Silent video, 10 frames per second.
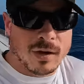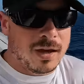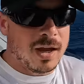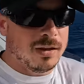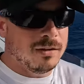
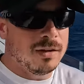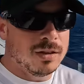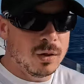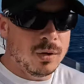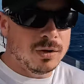are kind
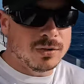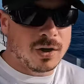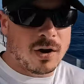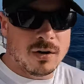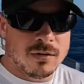of loyal
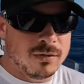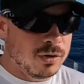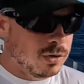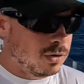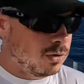to Carnival